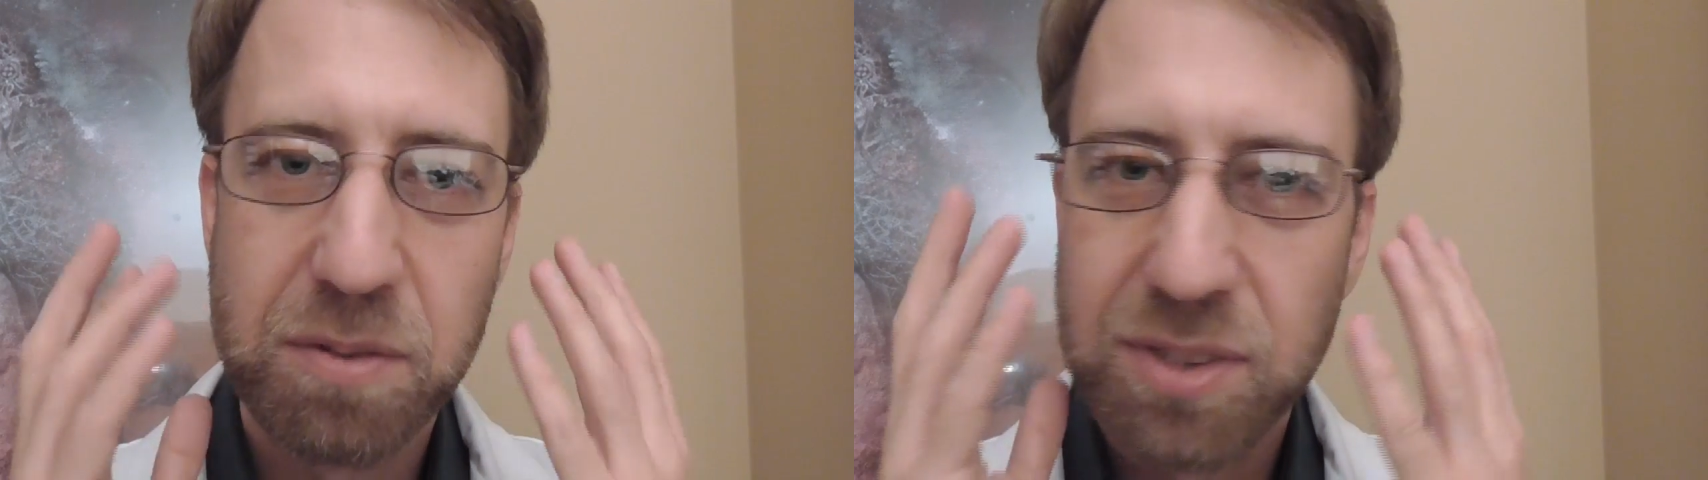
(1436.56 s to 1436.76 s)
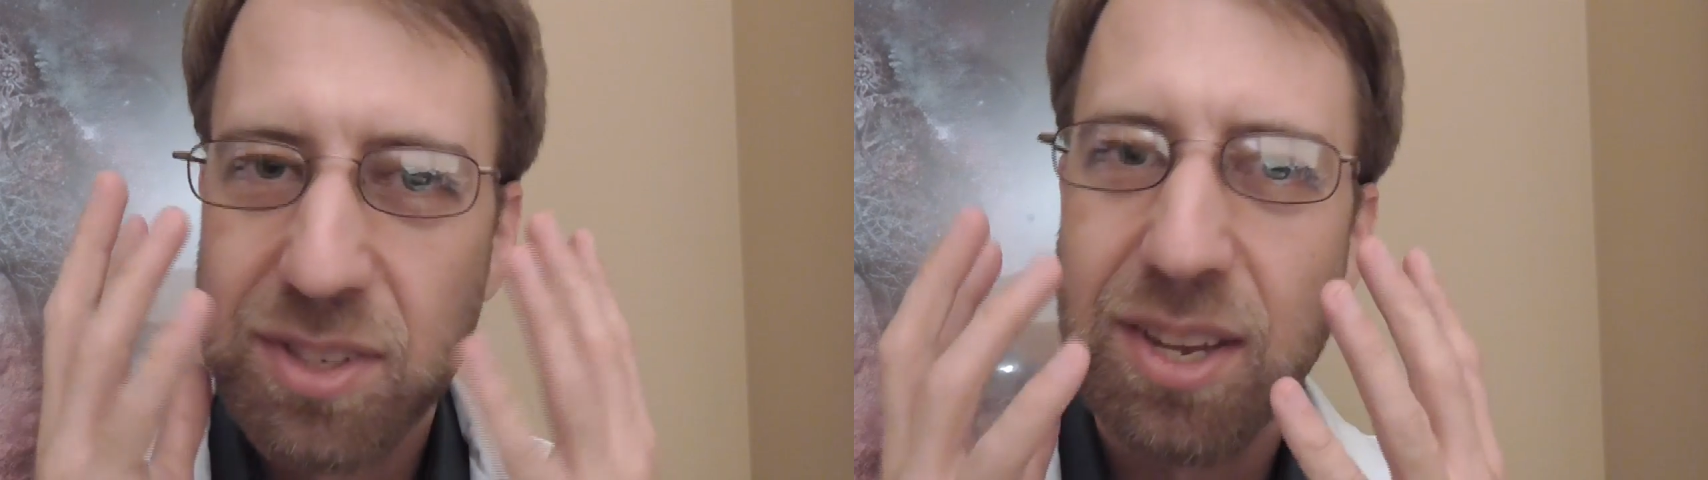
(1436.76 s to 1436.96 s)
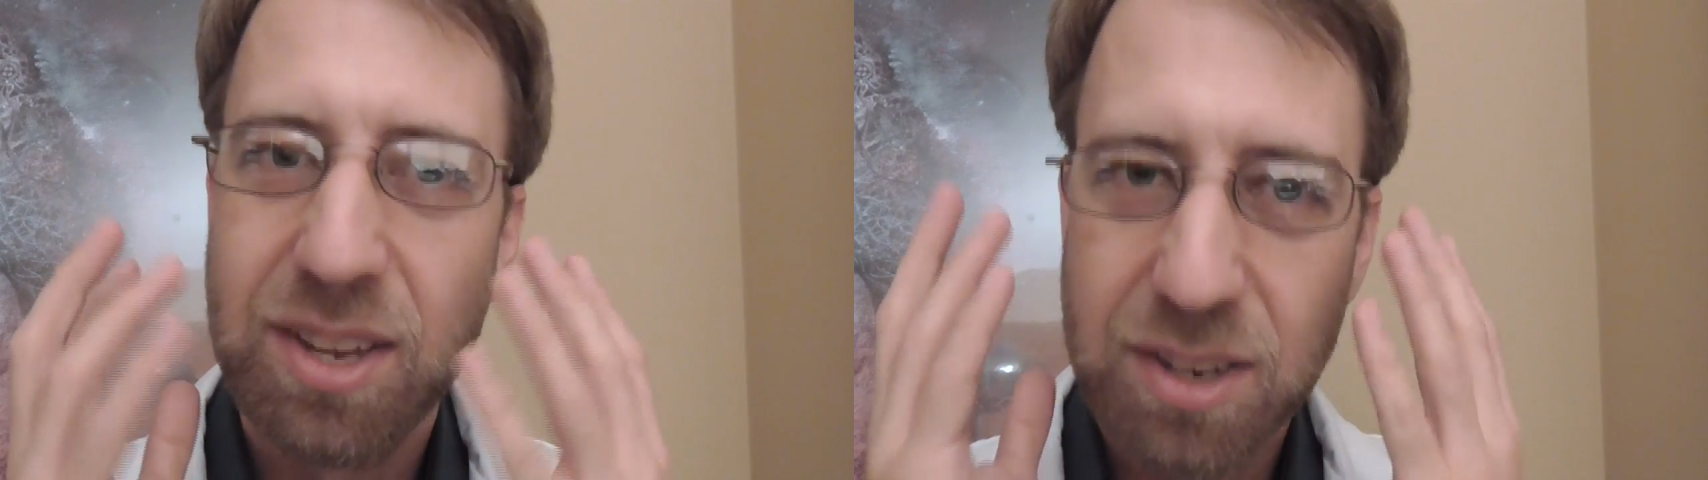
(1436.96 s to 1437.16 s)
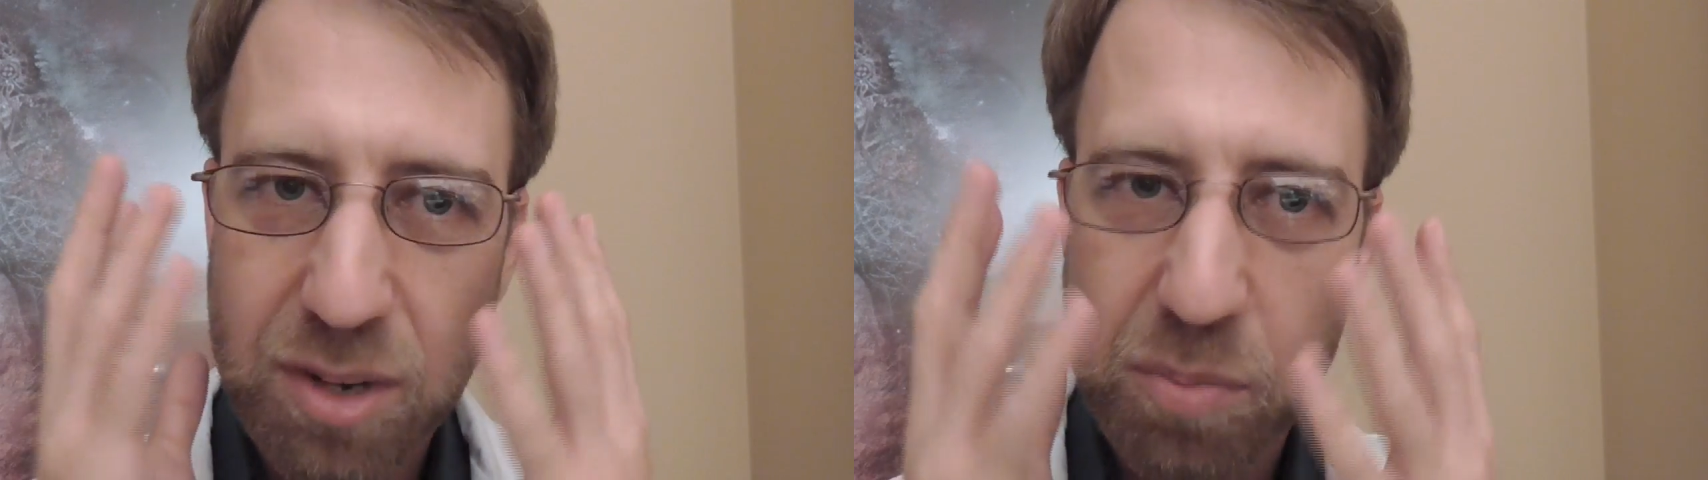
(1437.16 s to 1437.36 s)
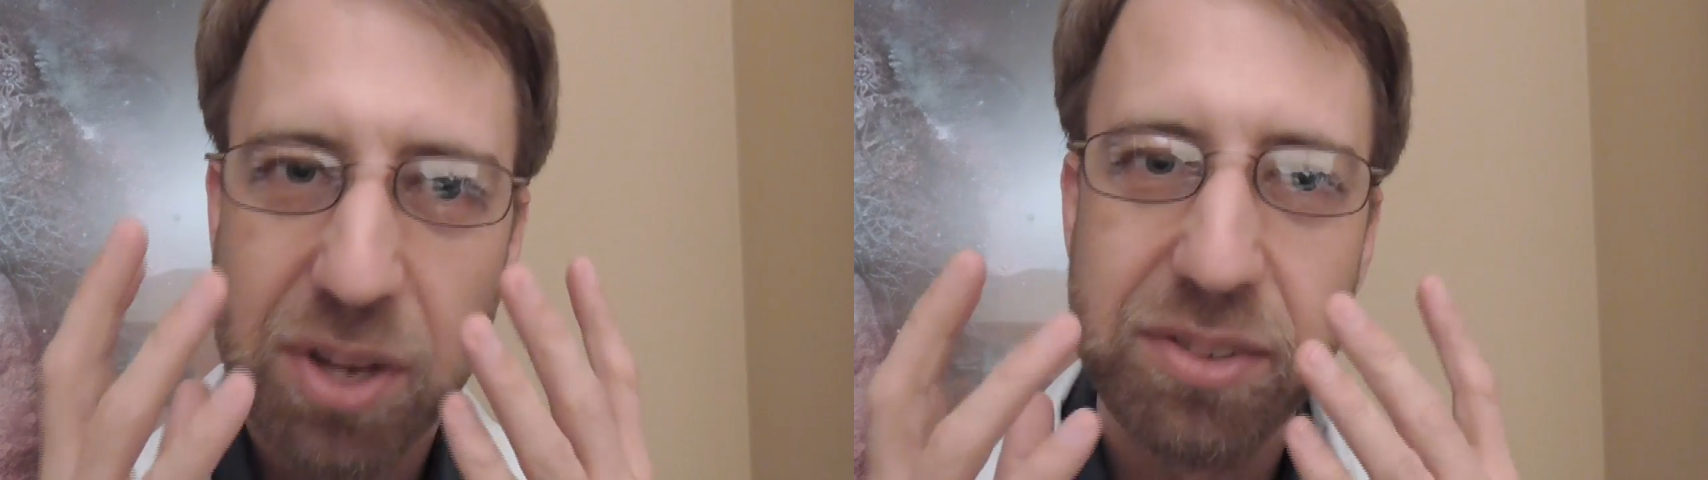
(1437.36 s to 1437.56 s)
skin
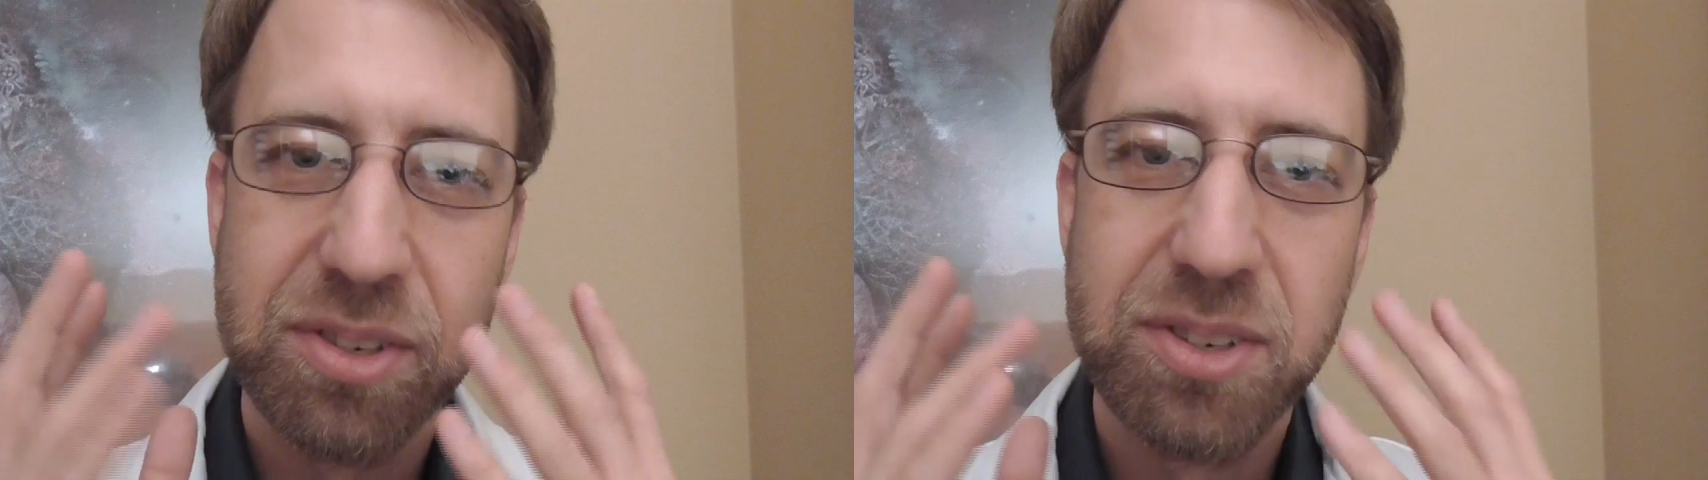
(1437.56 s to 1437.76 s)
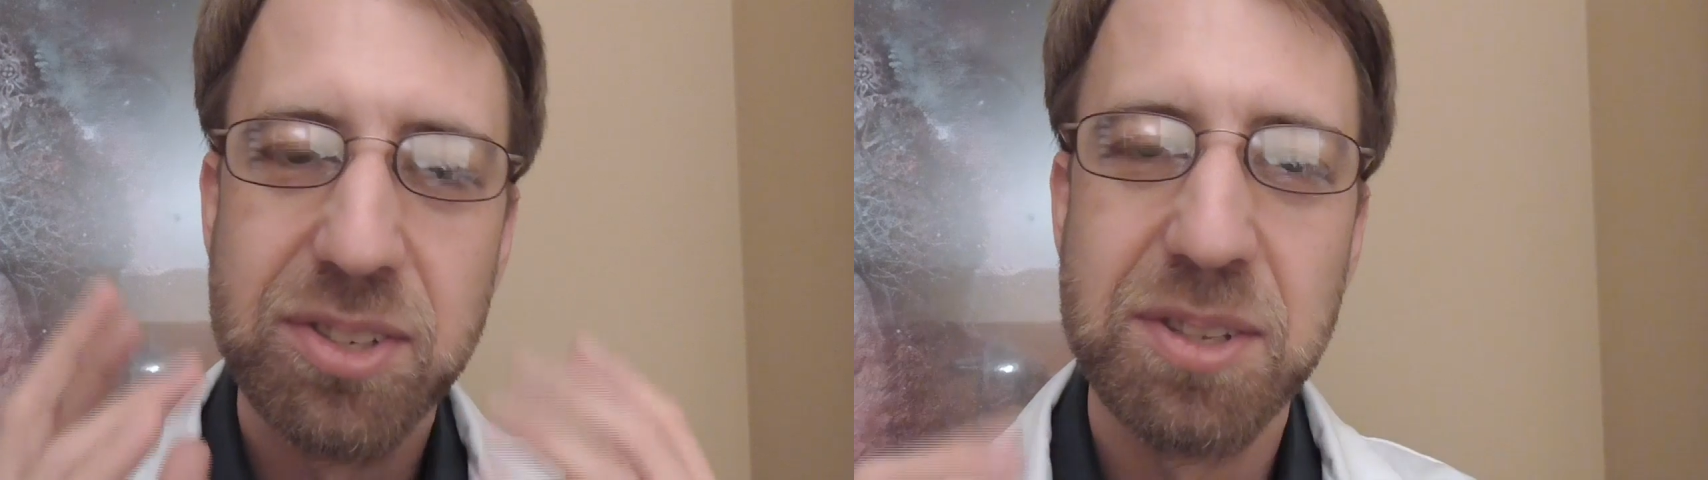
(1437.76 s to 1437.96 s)
and muscles